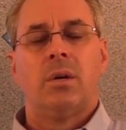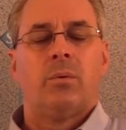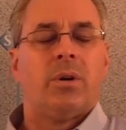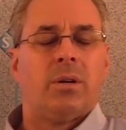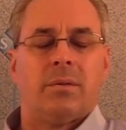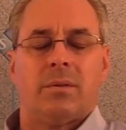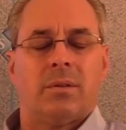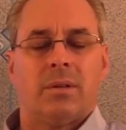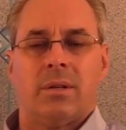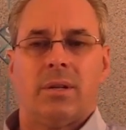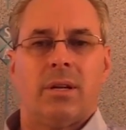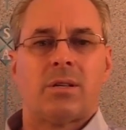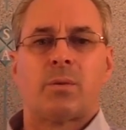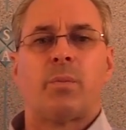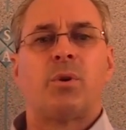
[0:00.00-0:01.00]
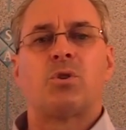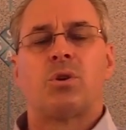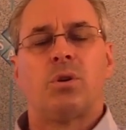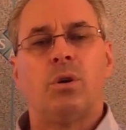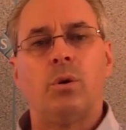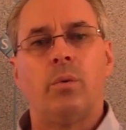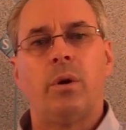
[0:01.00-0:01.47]
well, that's a bunch
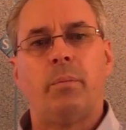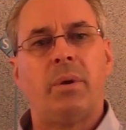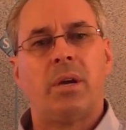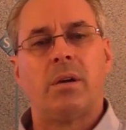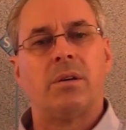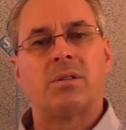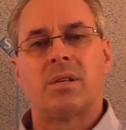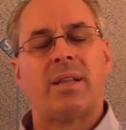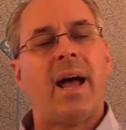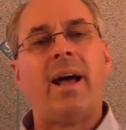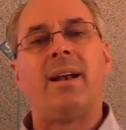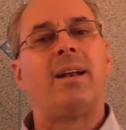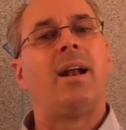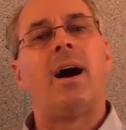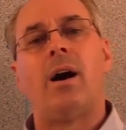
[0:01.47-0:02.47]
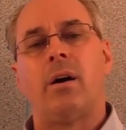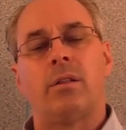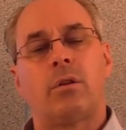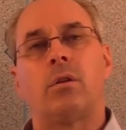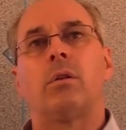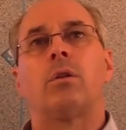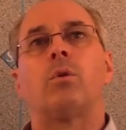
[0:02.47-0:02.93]
of hooey because
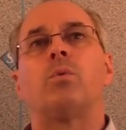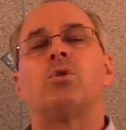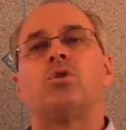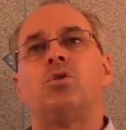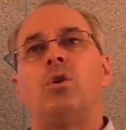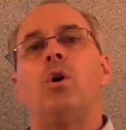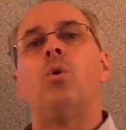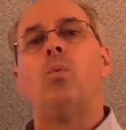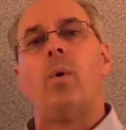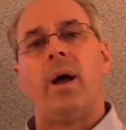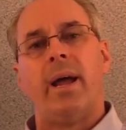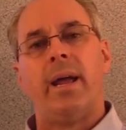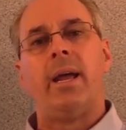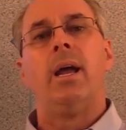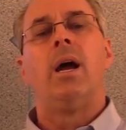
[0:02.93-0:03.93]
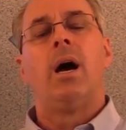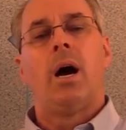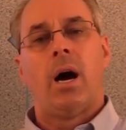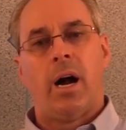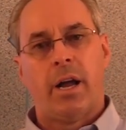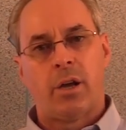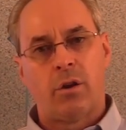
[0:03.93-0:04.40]
there was no way
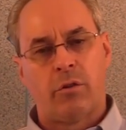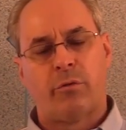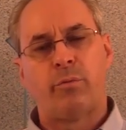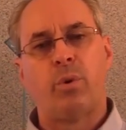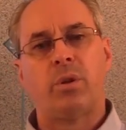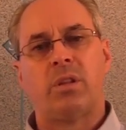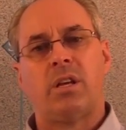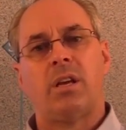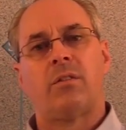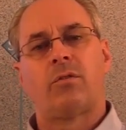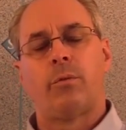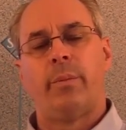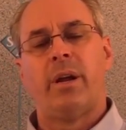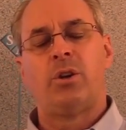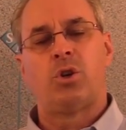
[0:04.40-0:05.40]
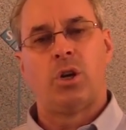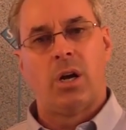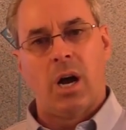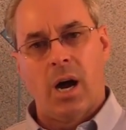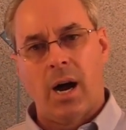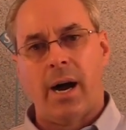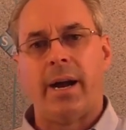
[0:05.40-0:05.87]
I could have put the information
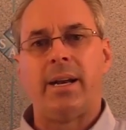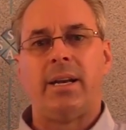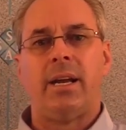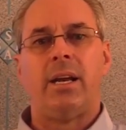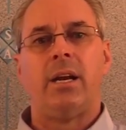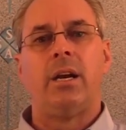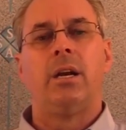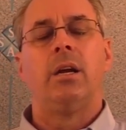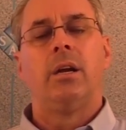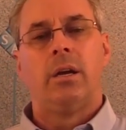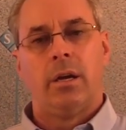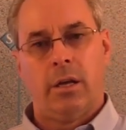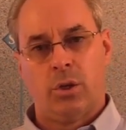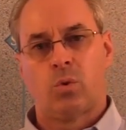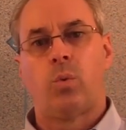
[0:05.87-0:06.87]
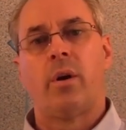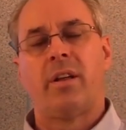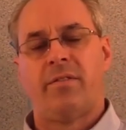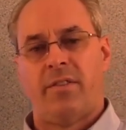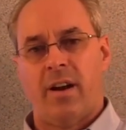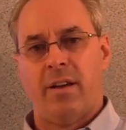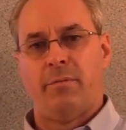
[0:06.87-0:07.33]
I needed in
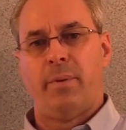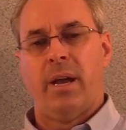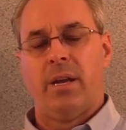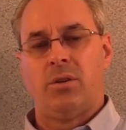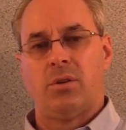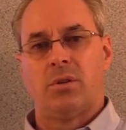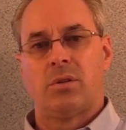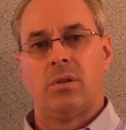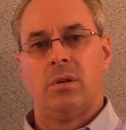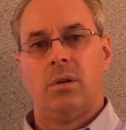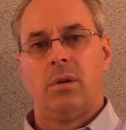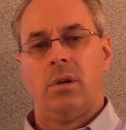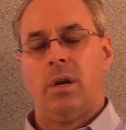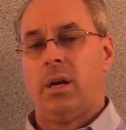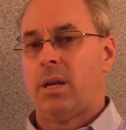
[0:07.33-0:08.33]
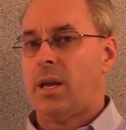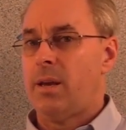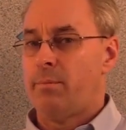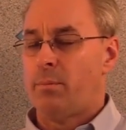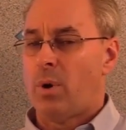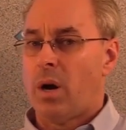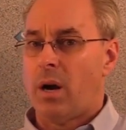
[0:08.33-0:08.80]
25 pages. And
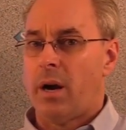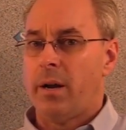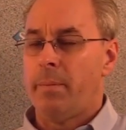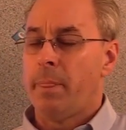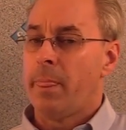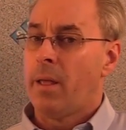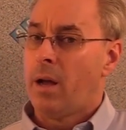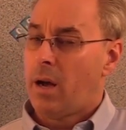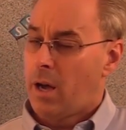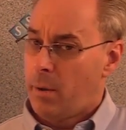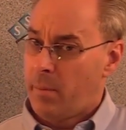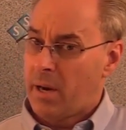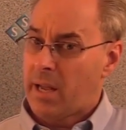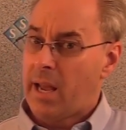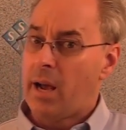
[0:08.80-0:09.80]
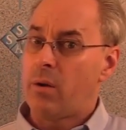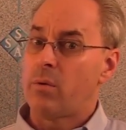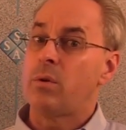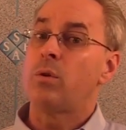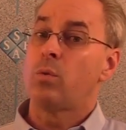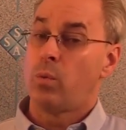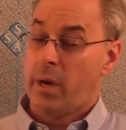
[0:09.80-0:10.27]
keep in mind, I'm an
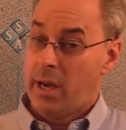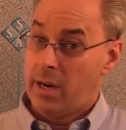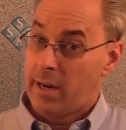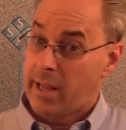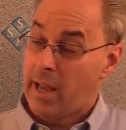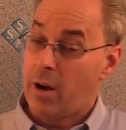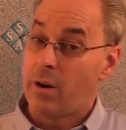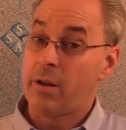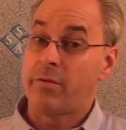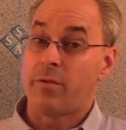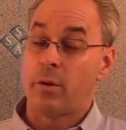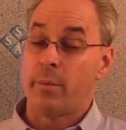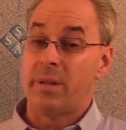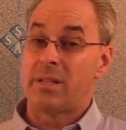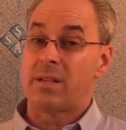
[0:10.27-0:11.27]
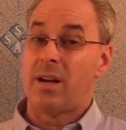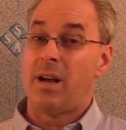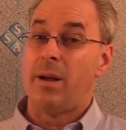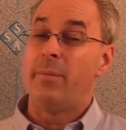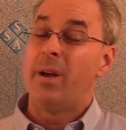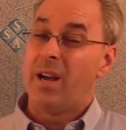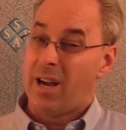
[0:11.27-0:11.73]
accountant. We had an accounting firm at the
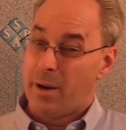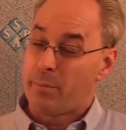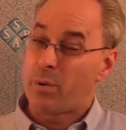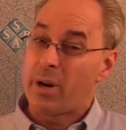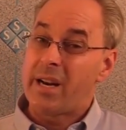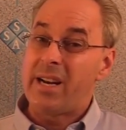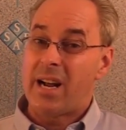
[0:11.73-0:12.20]
time. I'm pretty